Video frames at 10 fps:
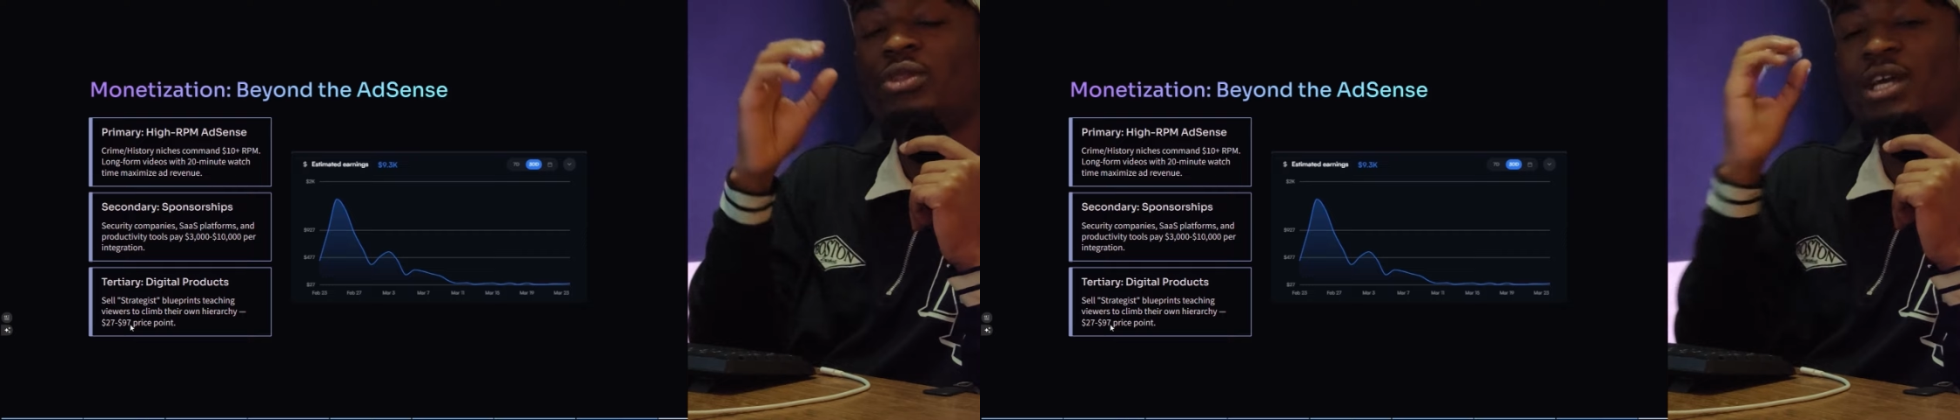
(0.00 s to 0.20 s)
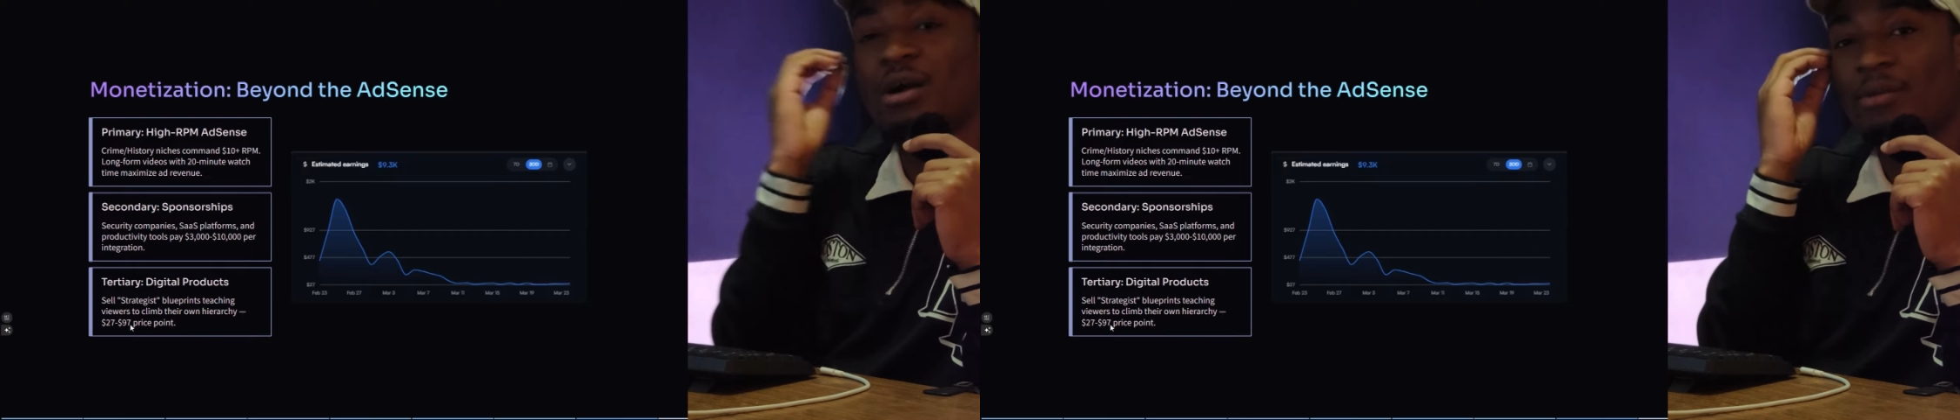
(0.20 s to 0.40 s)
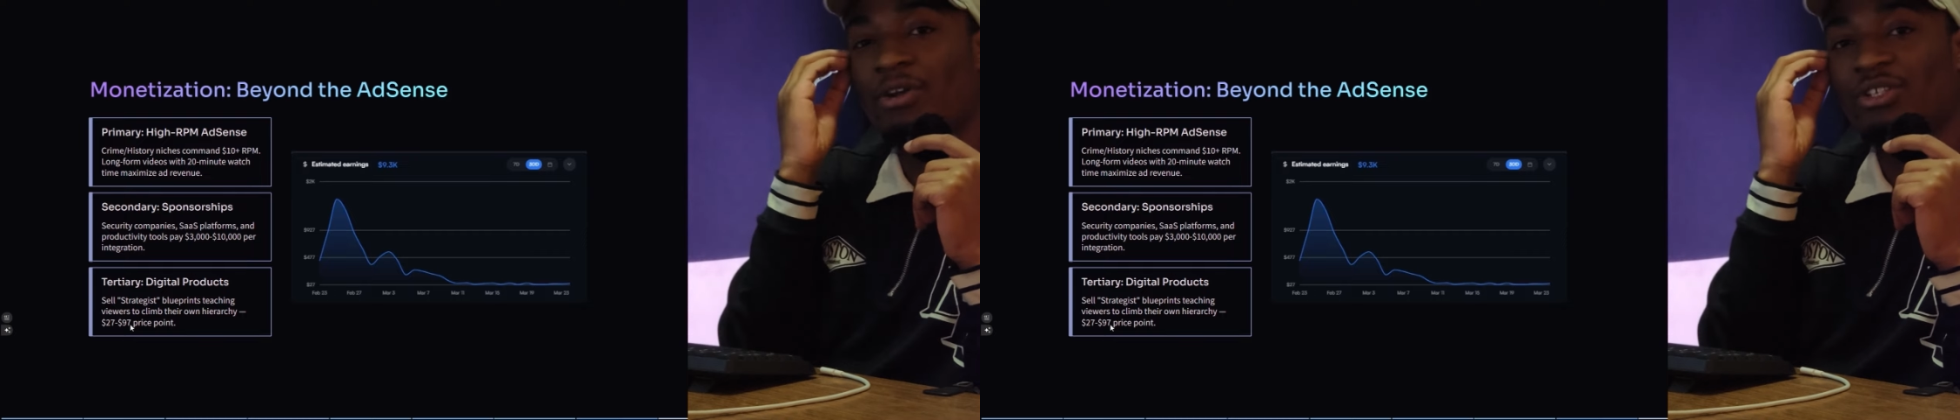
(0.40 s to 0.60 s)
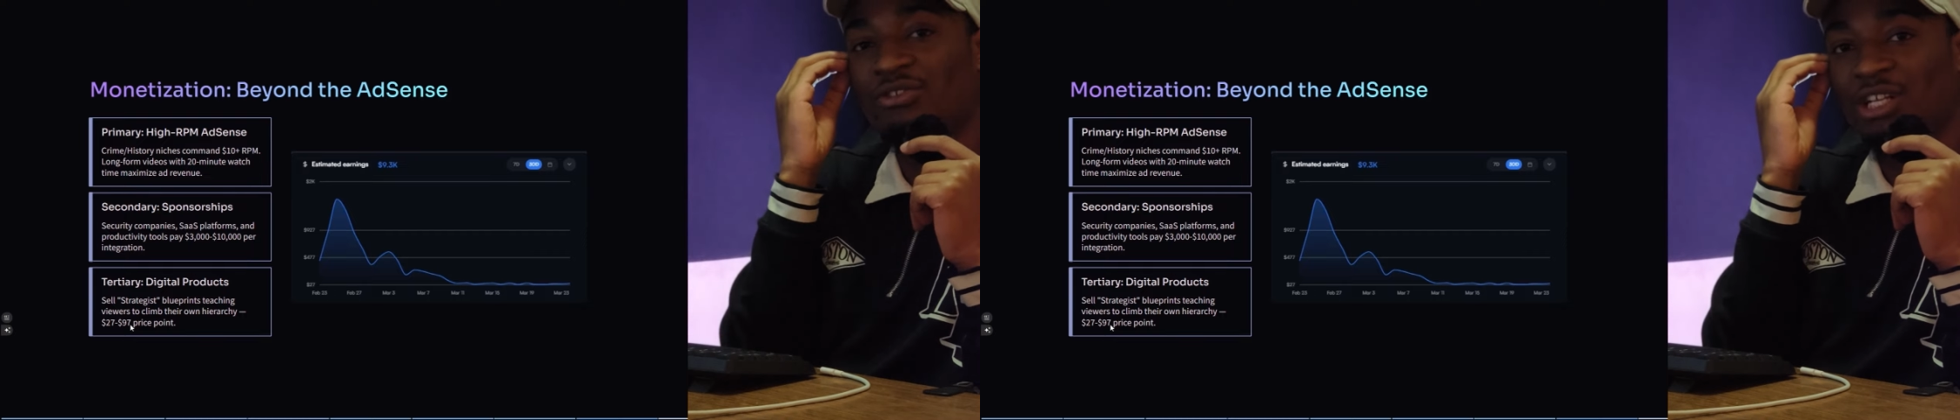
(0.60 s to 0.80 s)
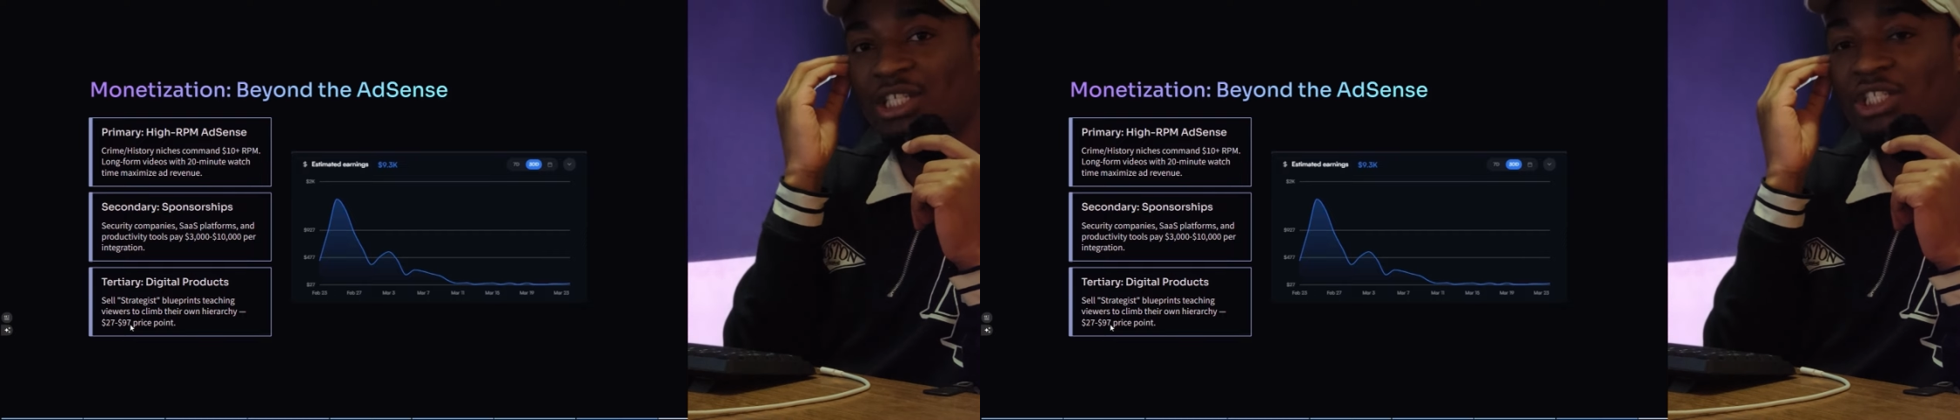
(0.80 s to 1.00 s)
think about it
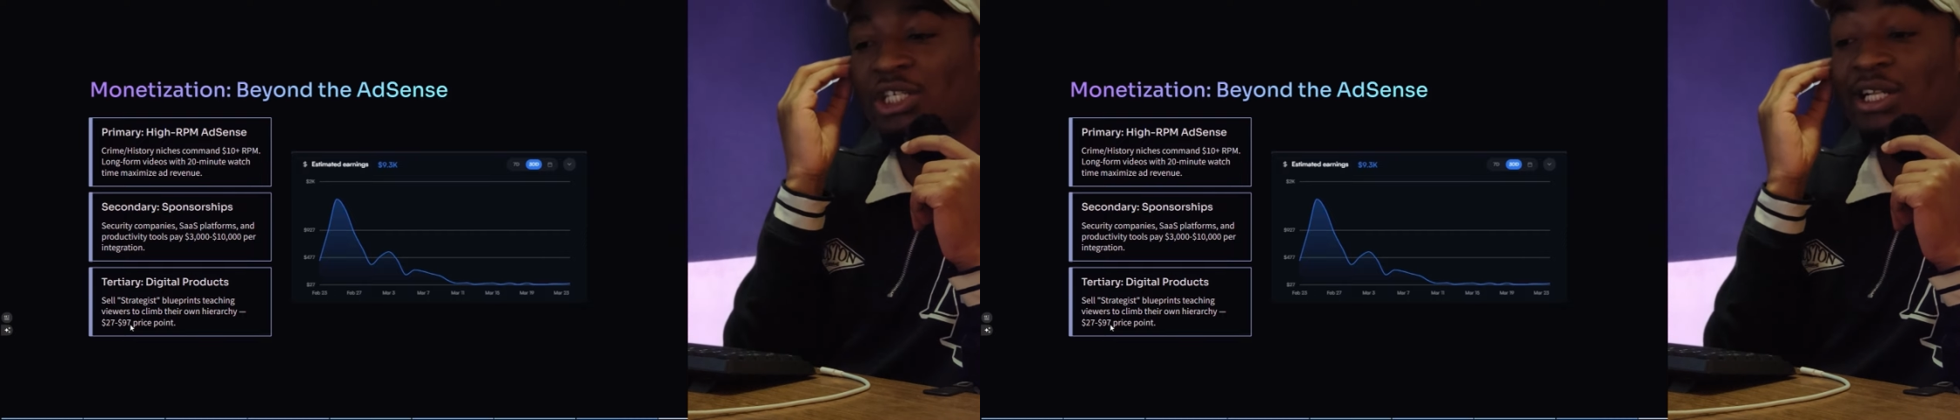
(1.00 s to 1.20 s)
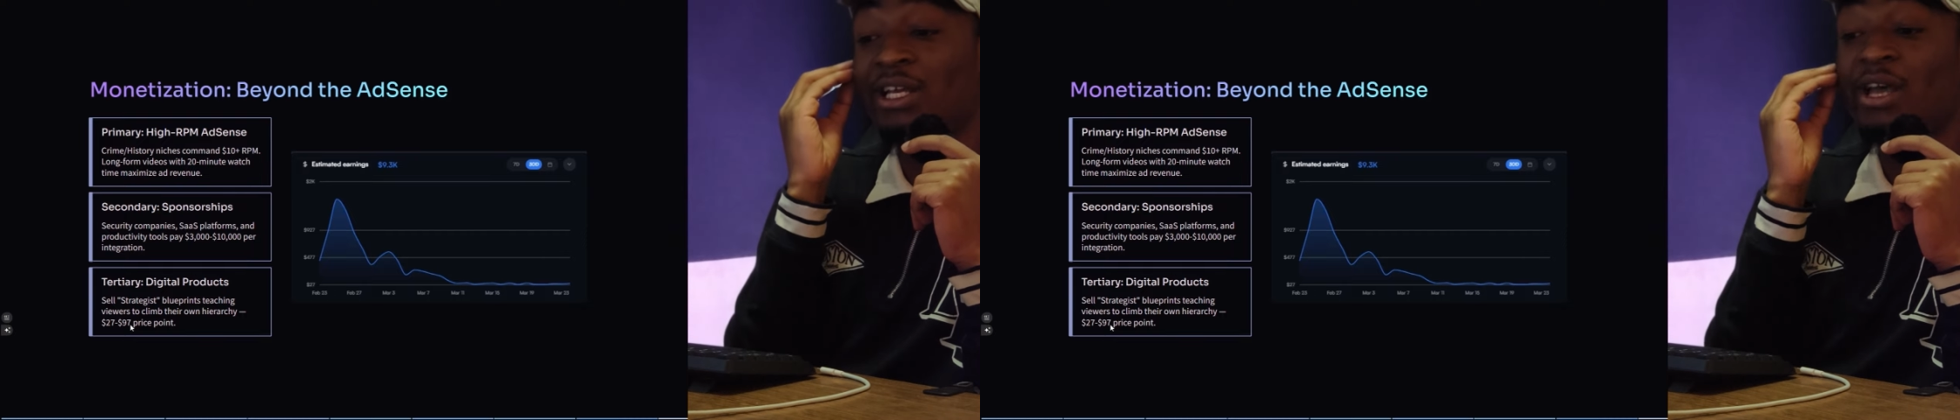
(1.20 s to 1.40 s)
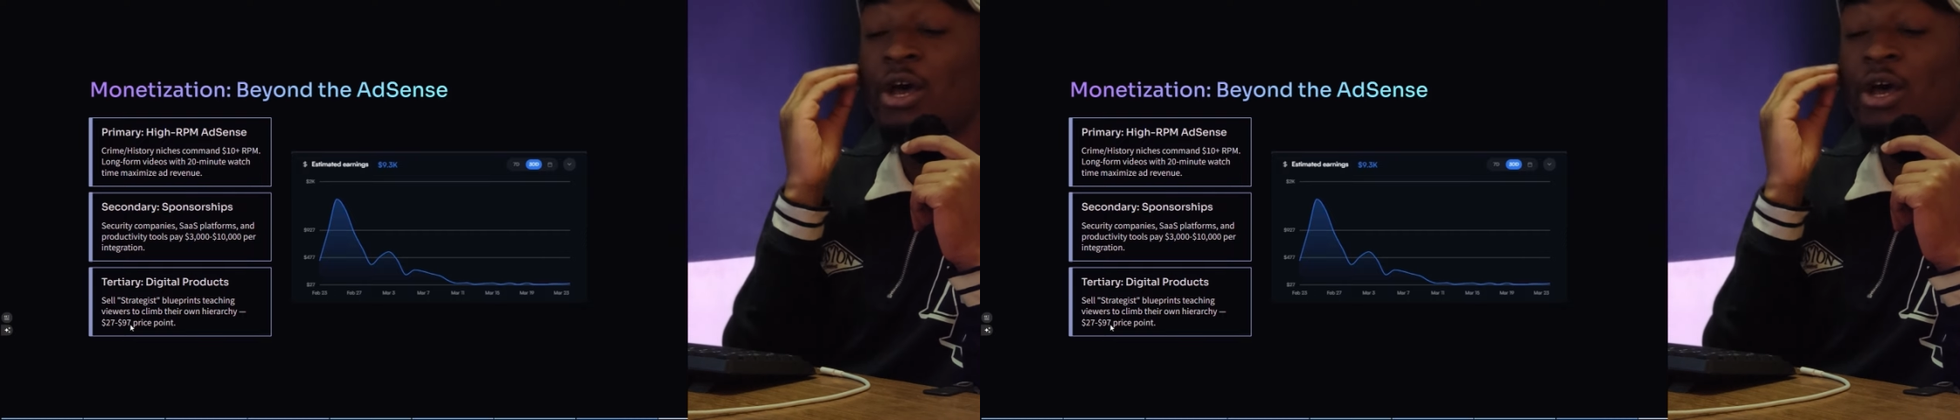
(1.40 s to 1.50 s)
strategically.